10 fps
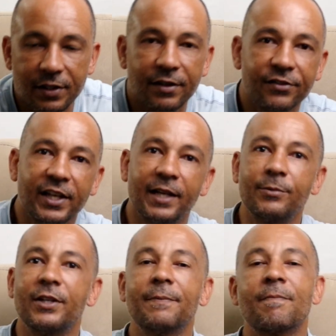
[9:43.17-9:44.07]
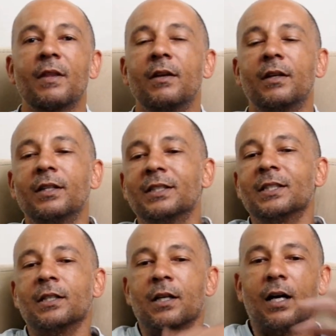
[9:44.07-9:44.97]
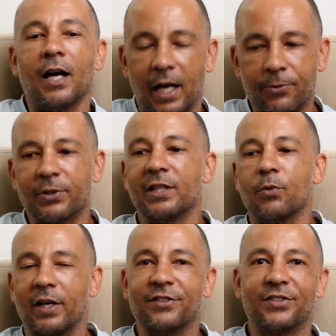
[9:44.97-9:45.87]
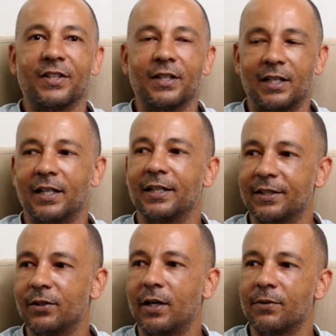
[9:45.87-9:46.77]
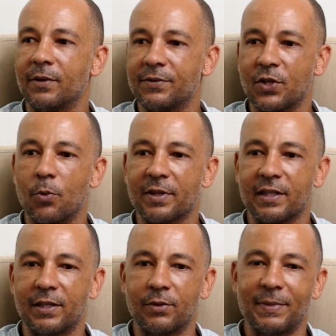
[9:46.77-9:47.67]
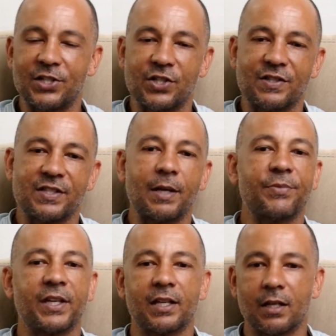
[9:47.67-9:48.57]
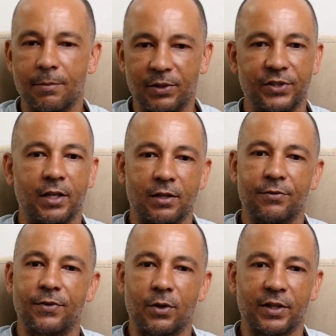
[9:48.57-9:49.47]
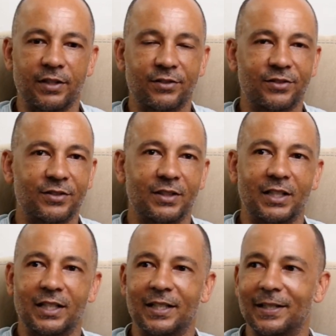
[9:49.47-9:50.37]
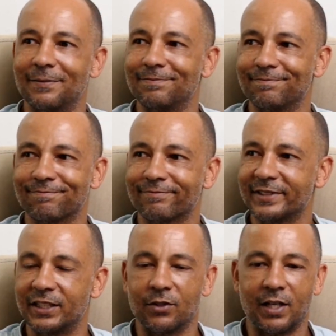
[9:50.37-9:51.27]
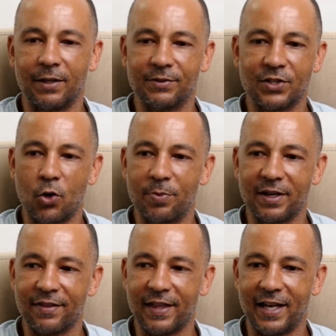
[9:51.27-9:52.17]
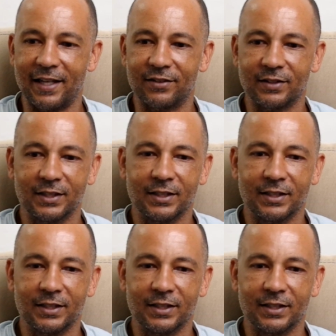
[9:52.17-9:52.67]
to this camera. I really was. I was hoping that they would mention something about the autofocus. I was hoping that,